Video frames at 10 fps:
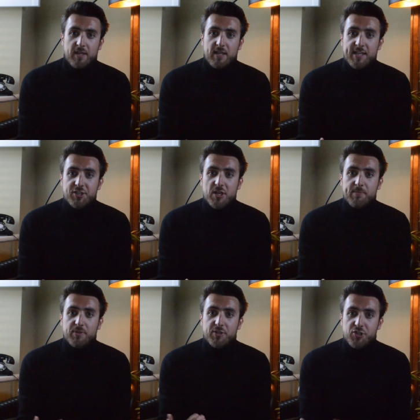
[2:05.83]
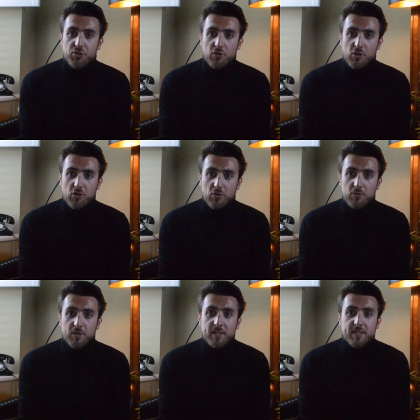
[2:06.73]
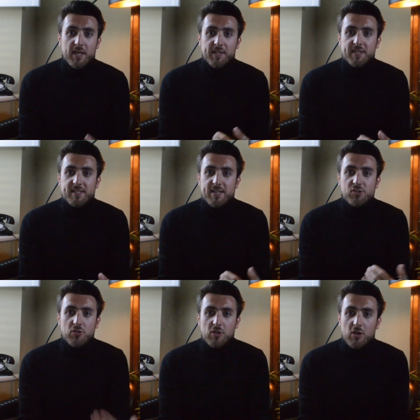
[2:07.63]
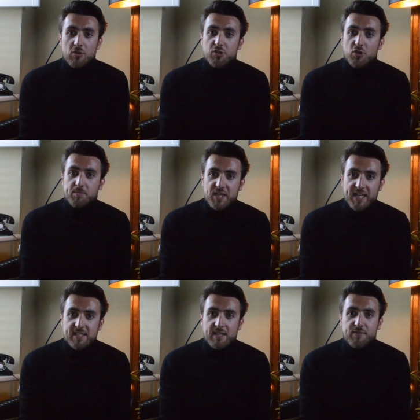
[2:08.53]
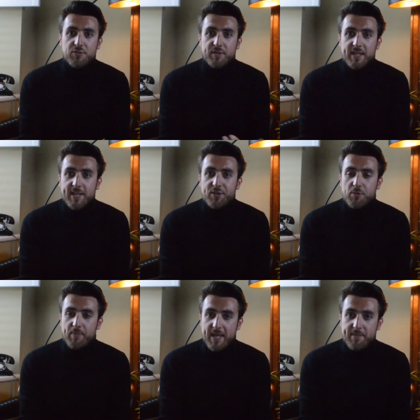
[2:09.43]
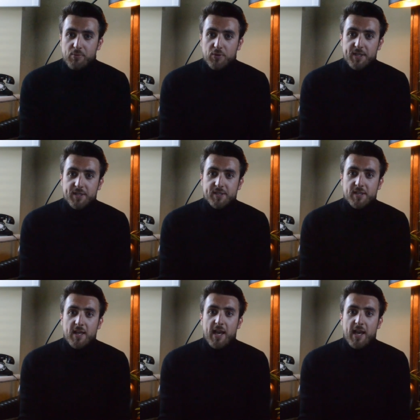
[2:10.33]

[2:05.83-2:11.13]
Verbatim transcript: Let's jump on a short call to understand your goals, your objectives, your needs, your pain points,